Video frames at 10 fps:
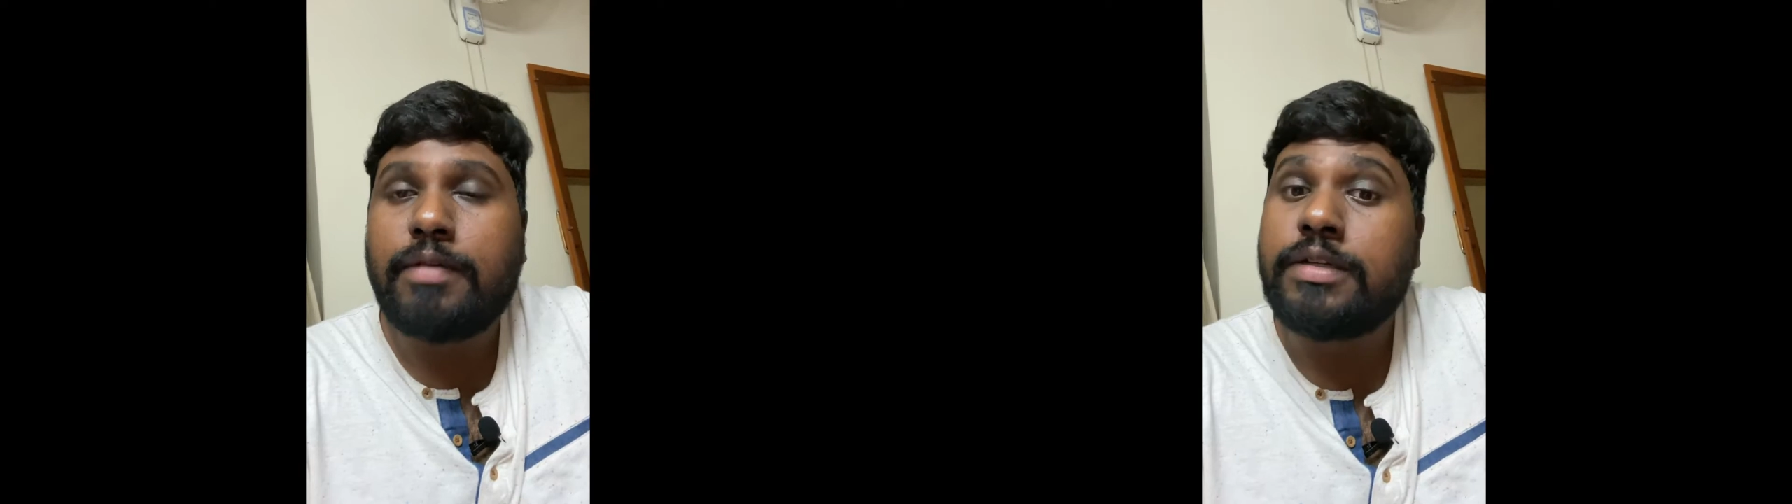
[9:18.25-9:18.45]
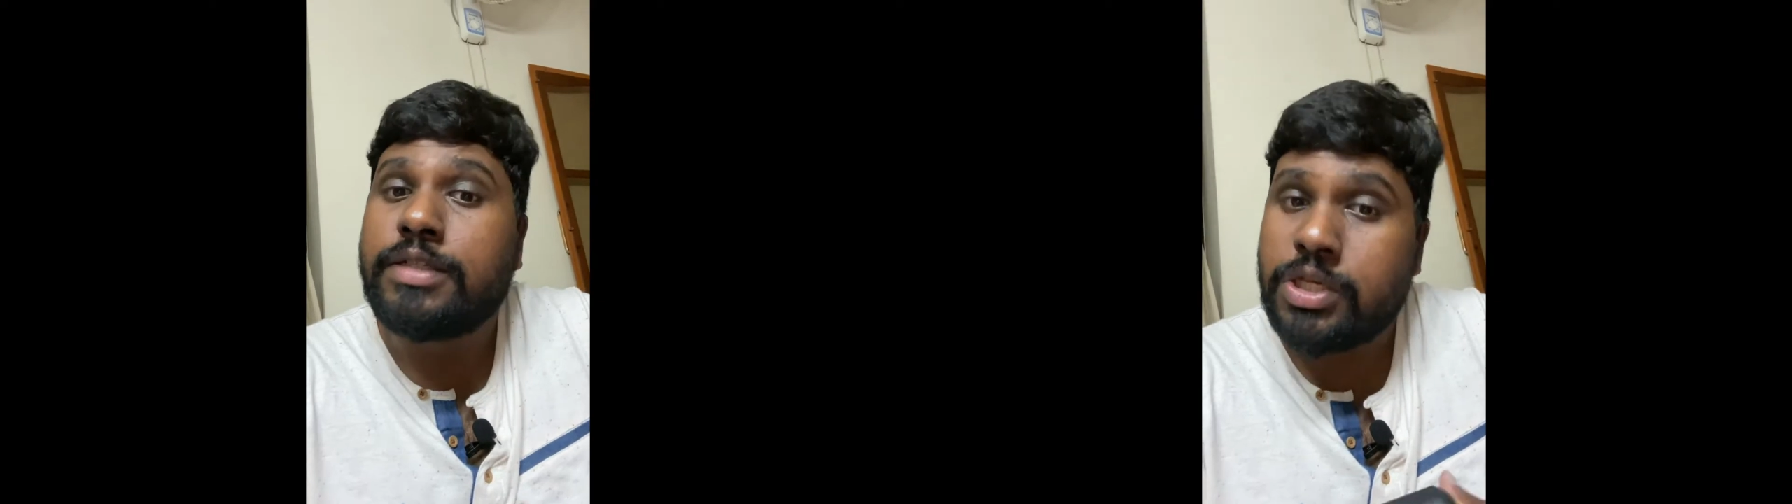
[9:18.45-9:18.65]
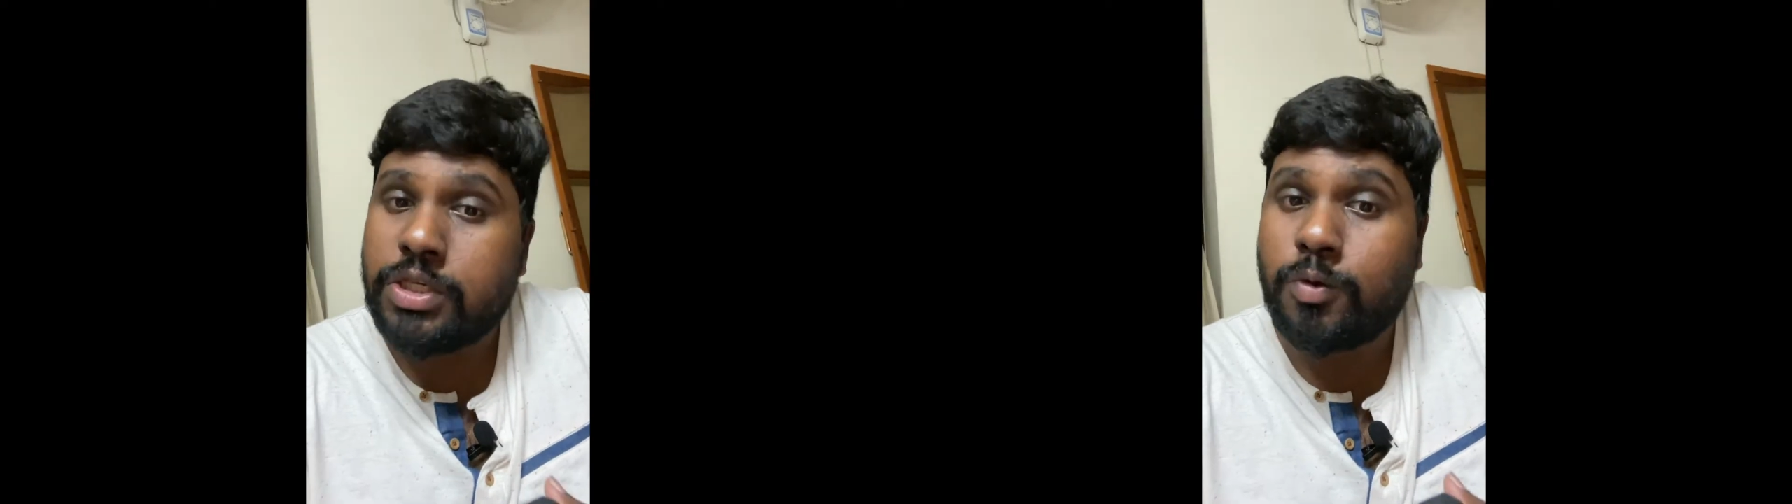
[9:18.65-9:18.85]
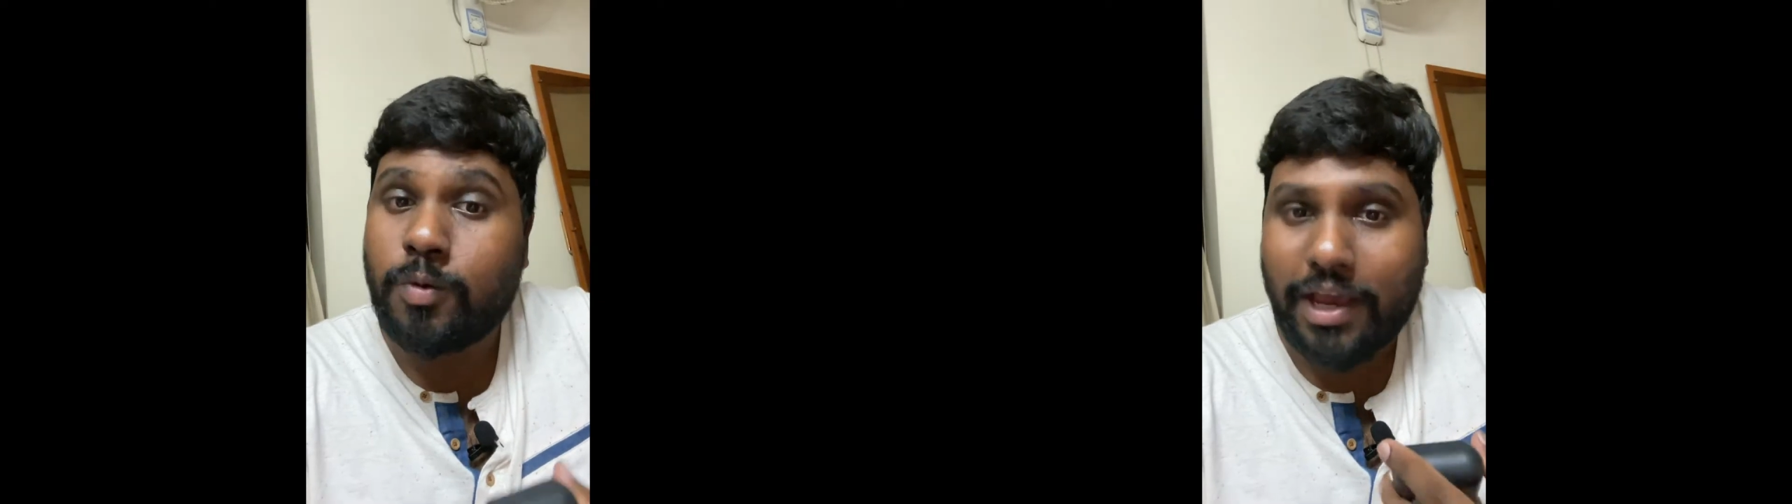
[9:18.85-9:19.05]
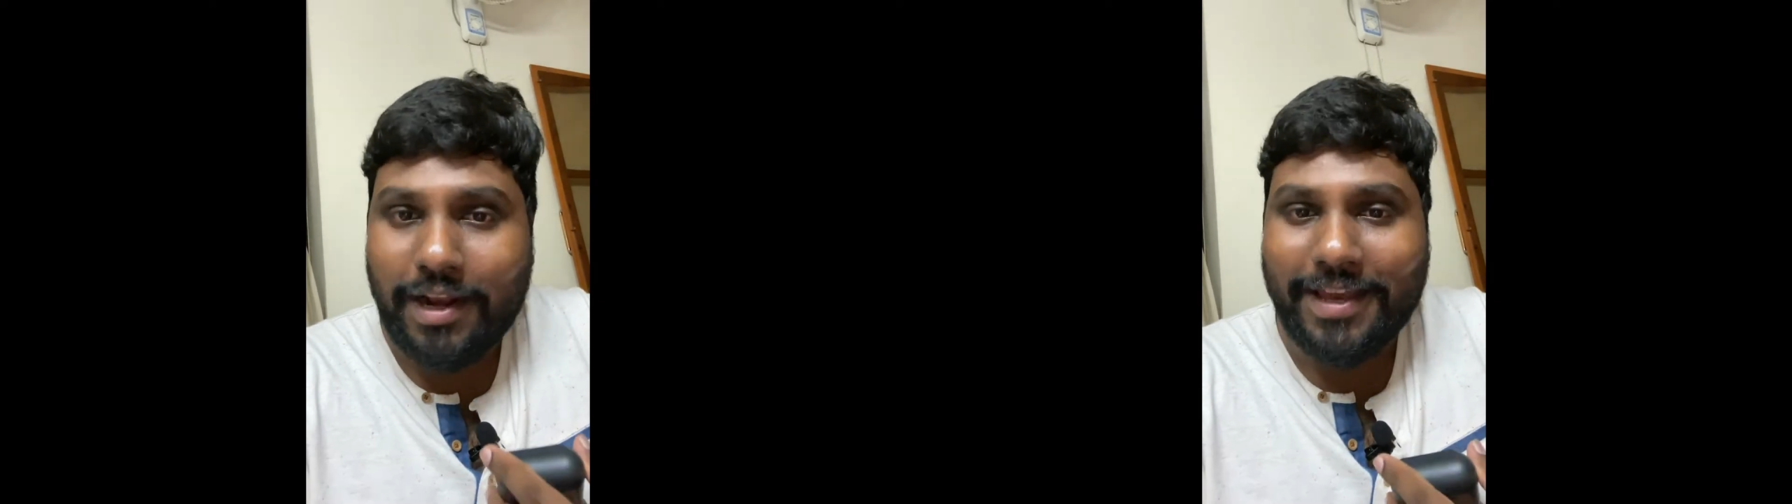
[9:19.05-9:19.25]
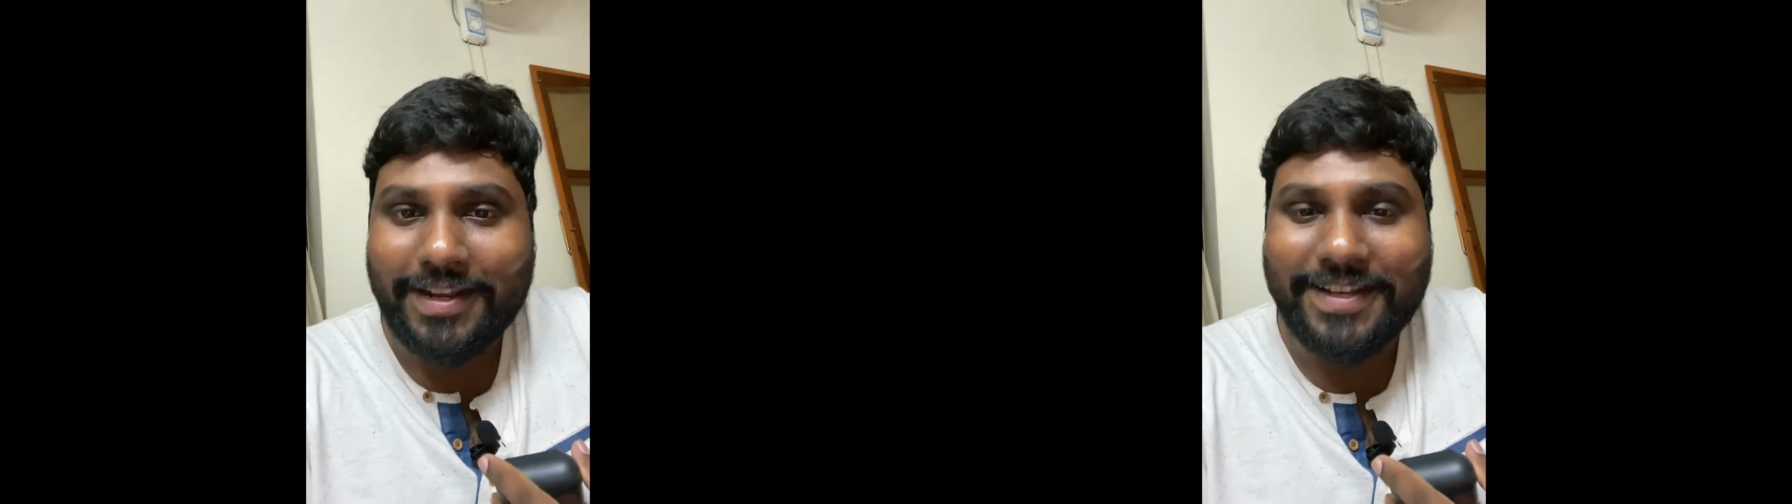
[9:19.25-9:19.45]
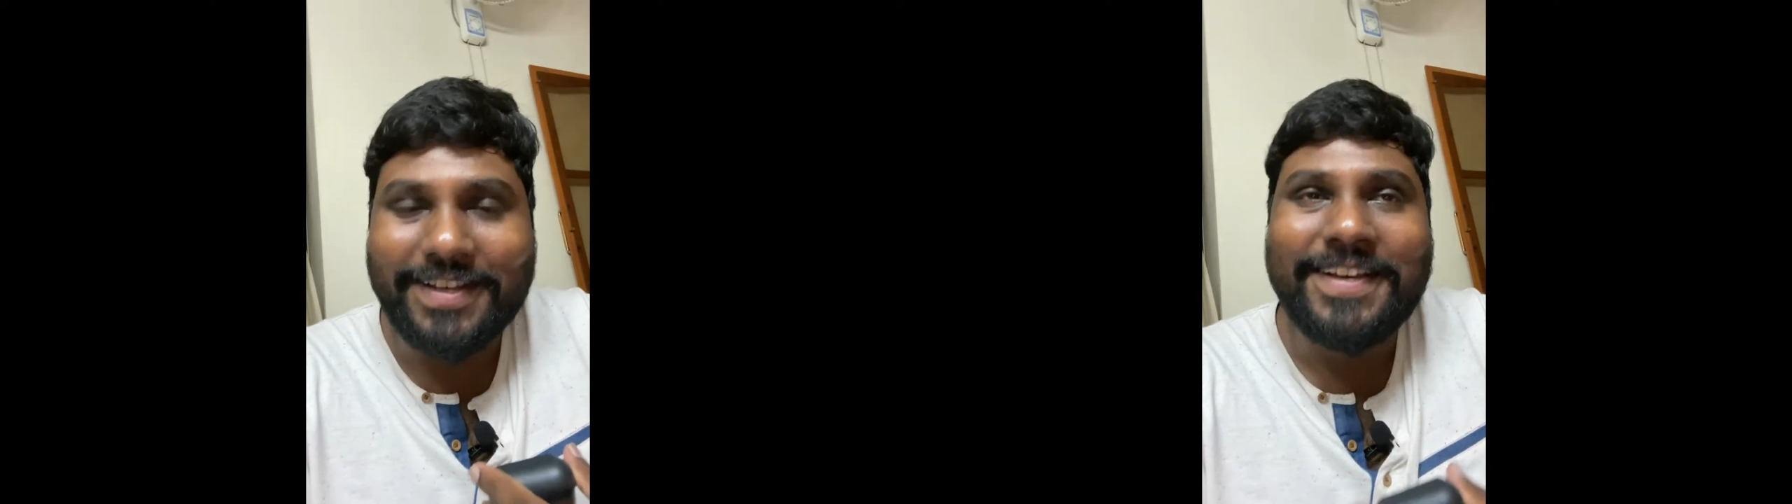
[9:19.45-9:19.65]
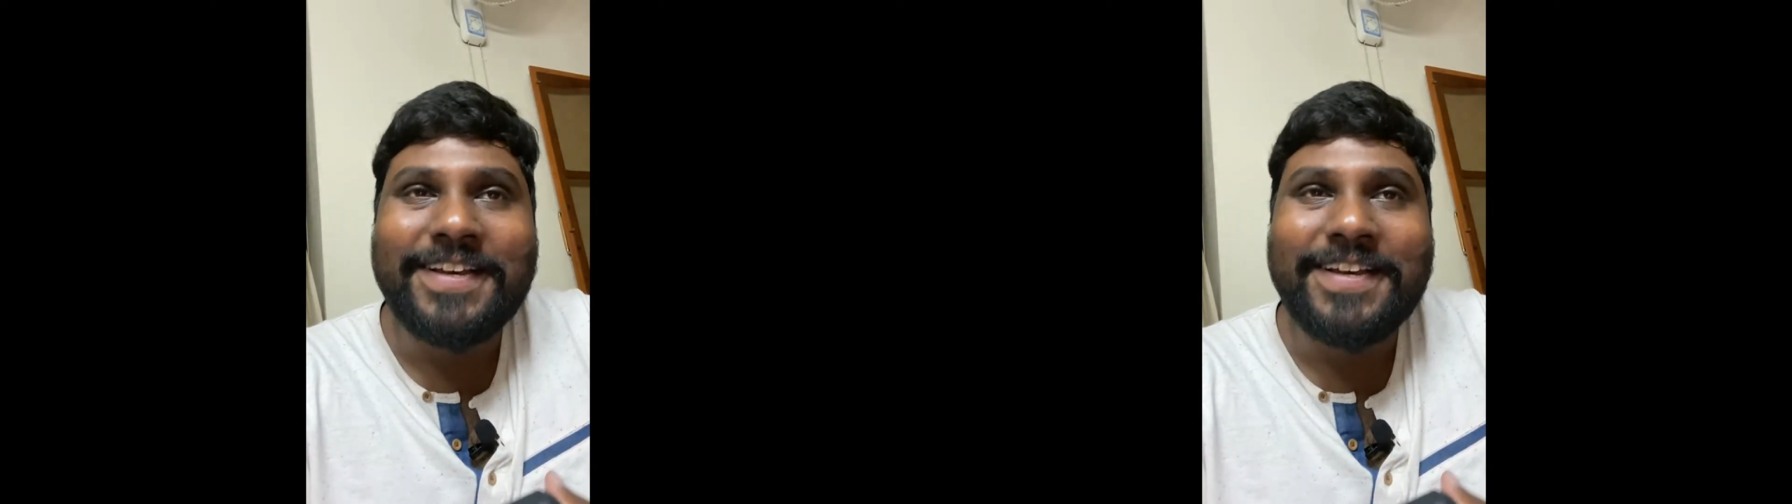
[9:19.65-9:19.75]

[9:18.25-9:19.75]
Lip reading: but season 2 I liked.